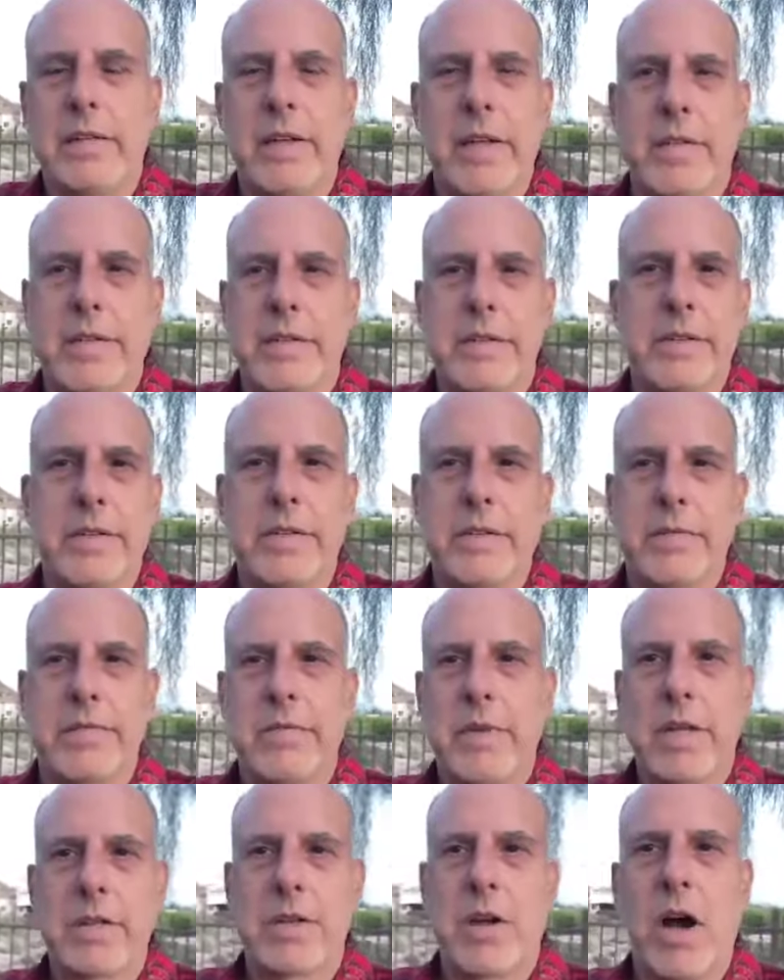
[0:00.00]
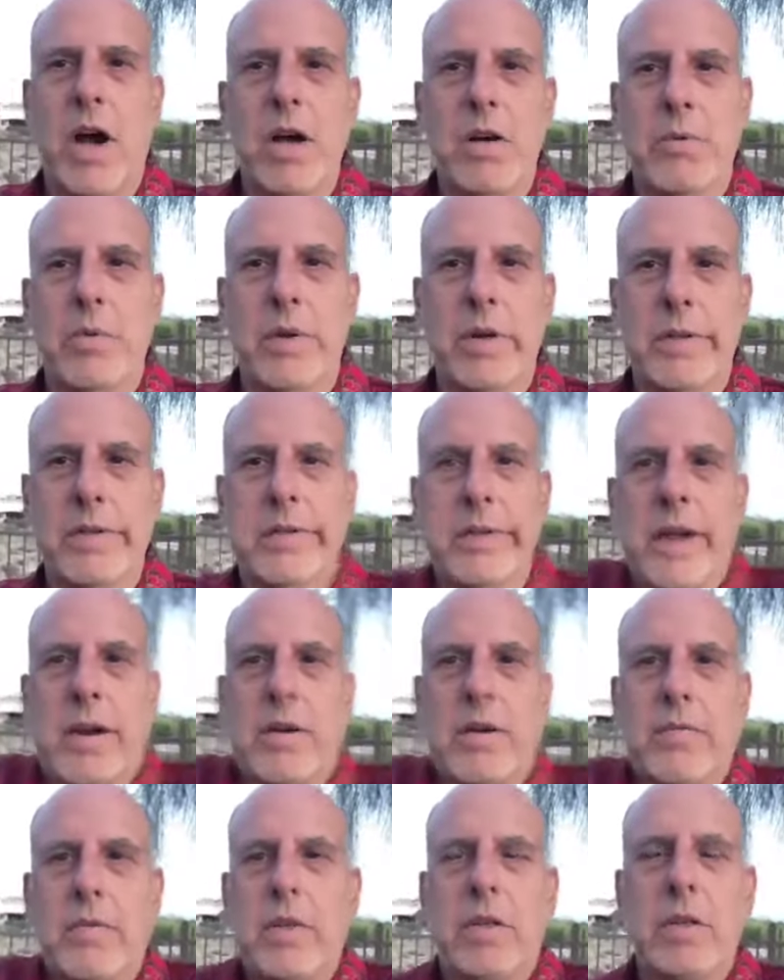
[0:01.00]
It's just, it's awkward. It's
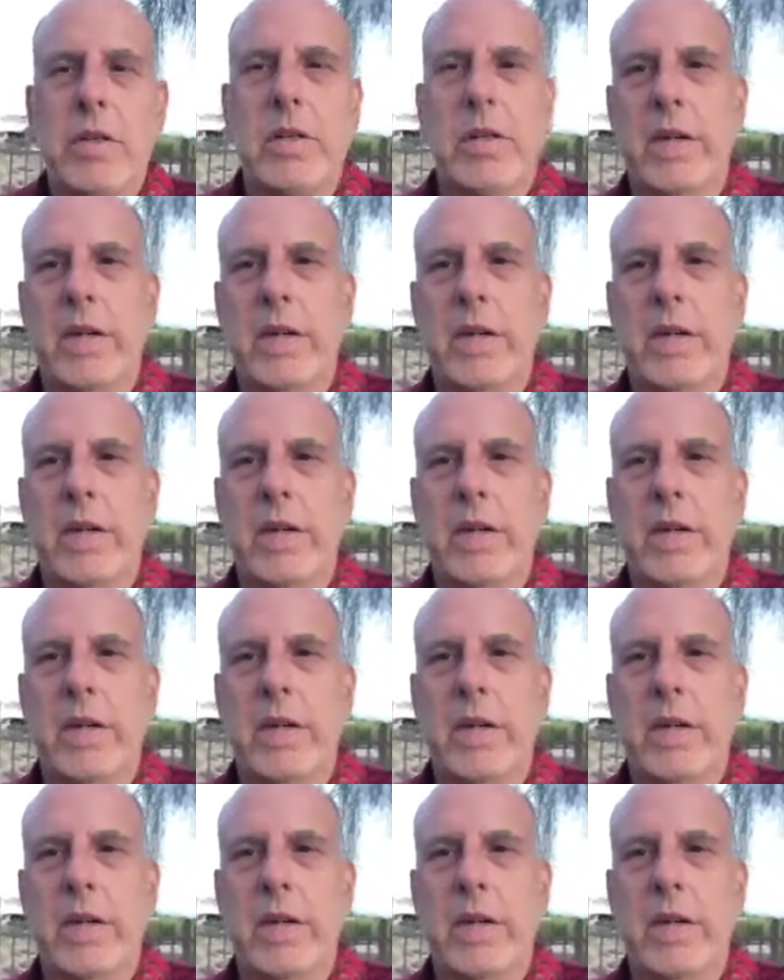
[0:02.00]
terrible.